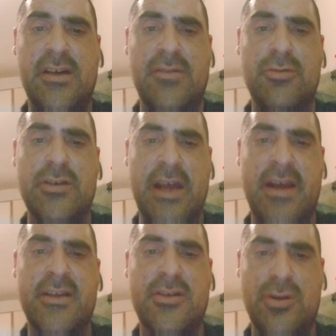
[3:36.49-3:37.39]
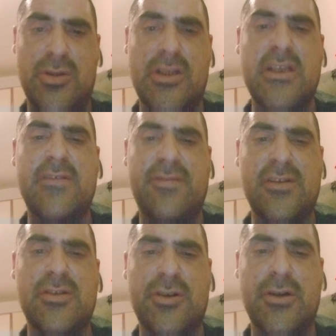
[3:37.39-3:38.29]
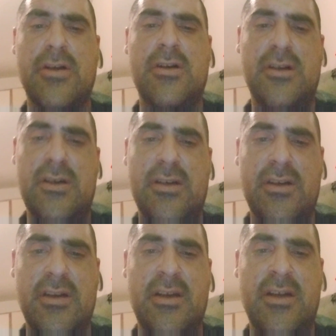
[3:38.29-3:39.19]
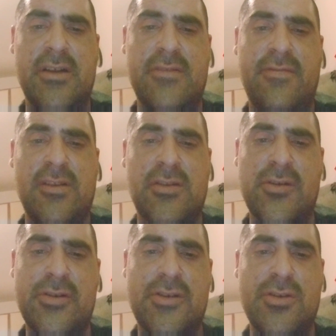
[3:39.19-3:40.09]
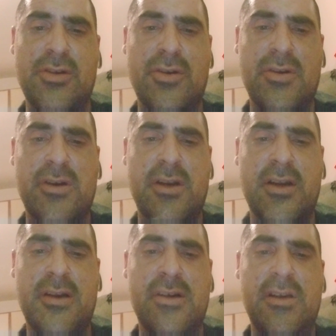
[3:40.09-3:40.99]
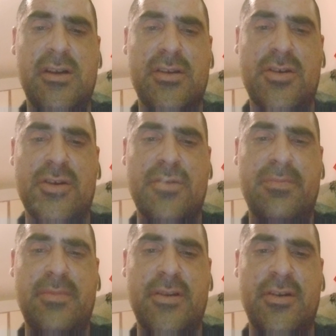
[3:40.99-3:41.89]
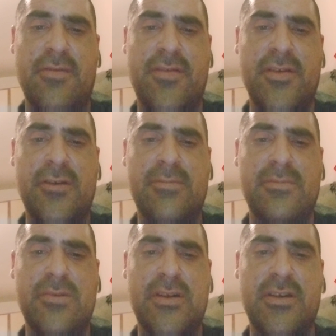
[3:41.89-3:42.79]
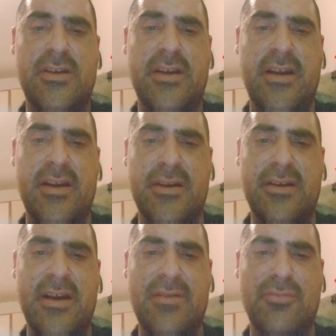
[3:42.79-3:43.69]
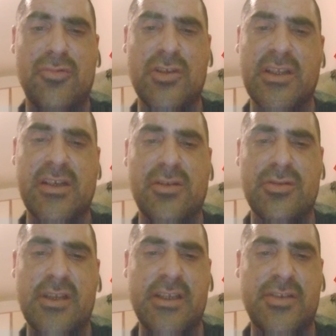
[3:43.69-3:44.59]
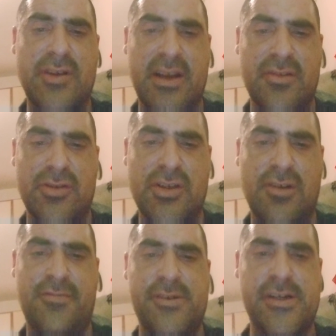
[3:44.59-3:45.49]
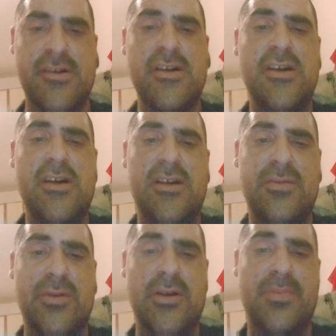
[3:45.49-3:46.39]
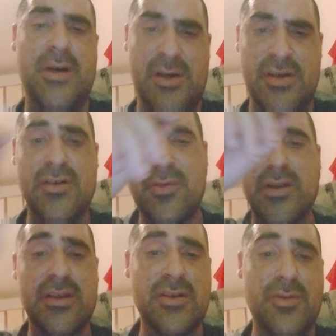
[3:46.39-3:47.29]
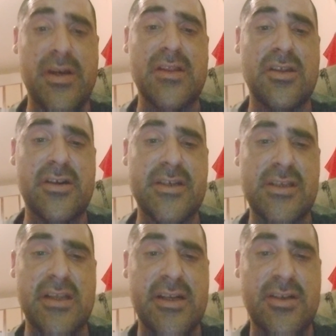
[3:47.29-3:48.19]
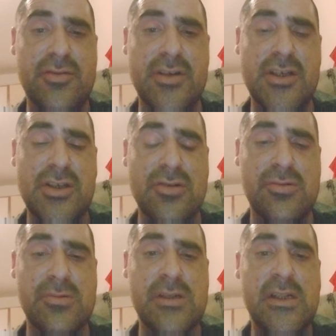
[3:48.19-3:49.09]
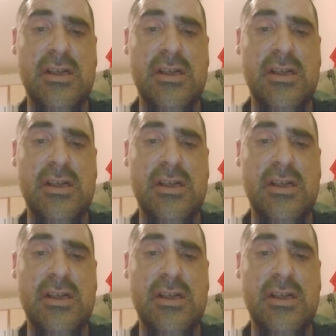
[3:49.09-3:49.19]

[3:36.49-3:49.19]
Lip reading: Would add ghostly filters to your film, and mostly ghostly tracker software would appear in green lines like a traditional